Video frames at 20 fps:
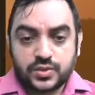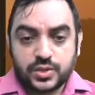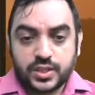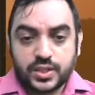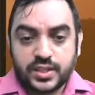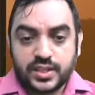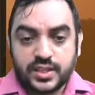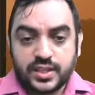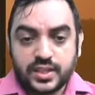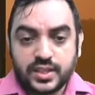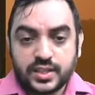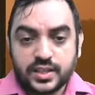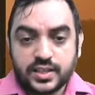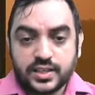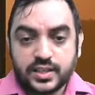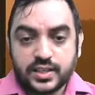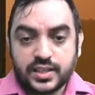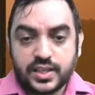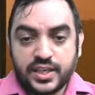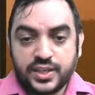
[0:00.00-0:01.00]
3
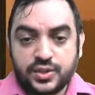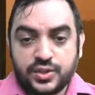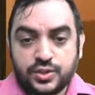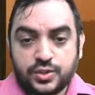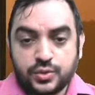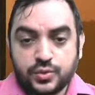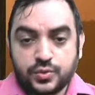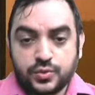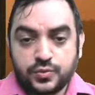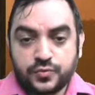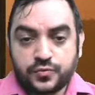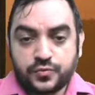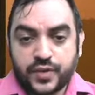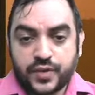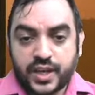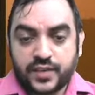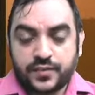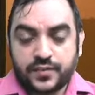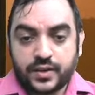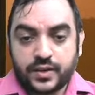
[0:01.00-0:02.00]
into
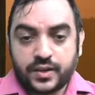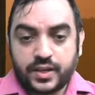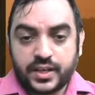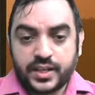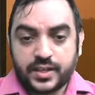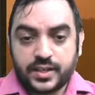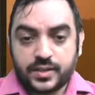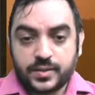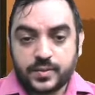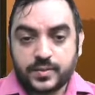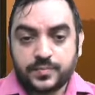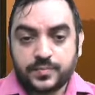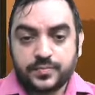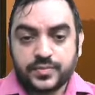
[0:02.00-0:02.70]
500